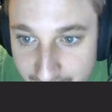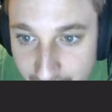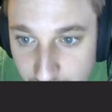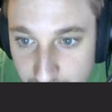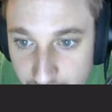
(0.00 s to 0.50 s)

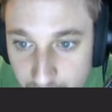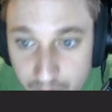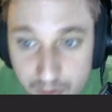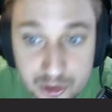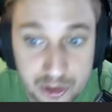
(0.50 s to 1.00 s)

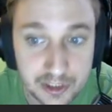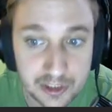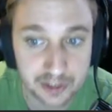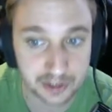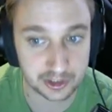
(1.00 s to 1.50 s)
little G
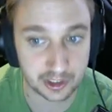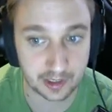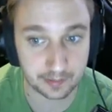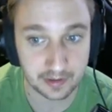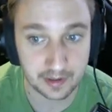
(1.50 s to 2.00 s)

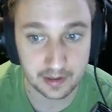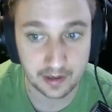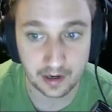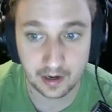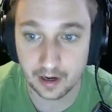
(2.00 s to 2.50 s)
sharp
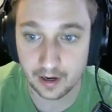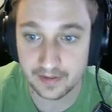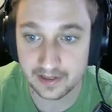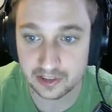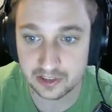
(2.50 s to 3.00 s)

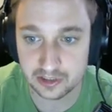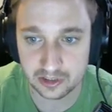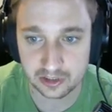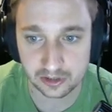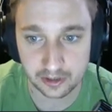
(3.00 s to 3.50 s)
that's
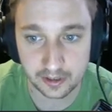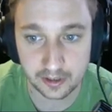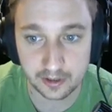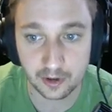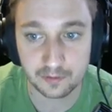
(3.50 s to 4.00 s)

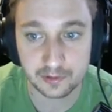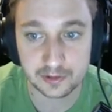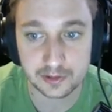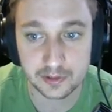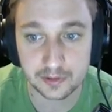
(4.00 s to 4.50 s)
slurred over
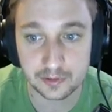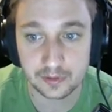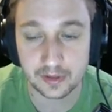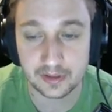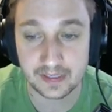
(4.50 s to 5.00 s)
to
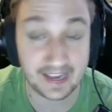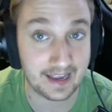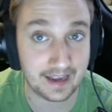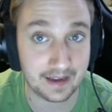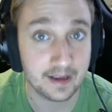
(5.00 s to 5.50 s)
the
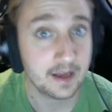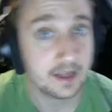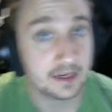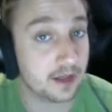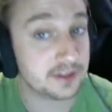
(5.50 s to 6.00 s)
A.
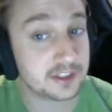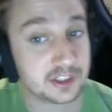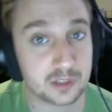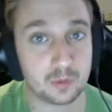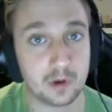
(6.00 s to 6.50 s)
Now this
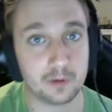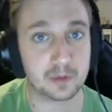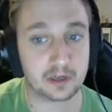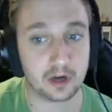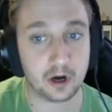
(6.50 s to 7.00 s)
is what we
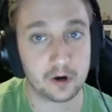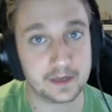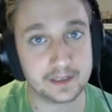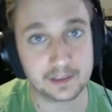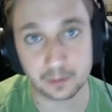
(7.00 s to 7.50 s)
call
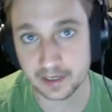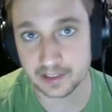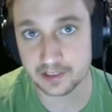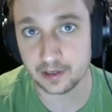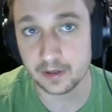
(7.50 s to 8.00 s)
a
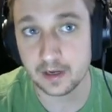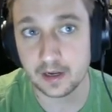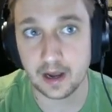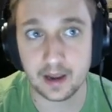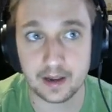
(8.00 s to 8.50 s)
grace note,
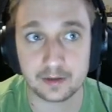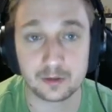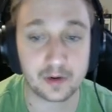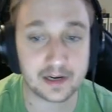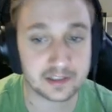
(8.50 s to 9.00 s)
and
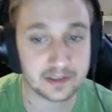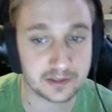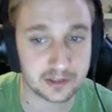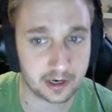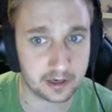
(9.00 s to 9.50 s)
grace
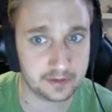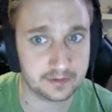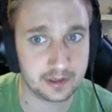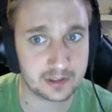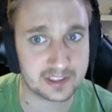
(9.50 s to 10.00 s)
notes are
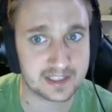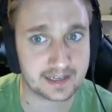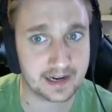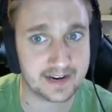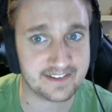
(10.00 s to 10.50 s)
notes that
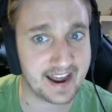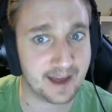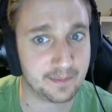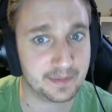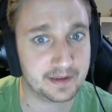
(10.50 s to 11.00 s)
kind of
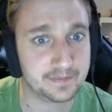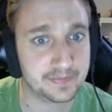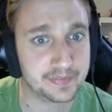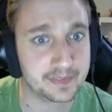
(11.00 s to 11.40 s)
happen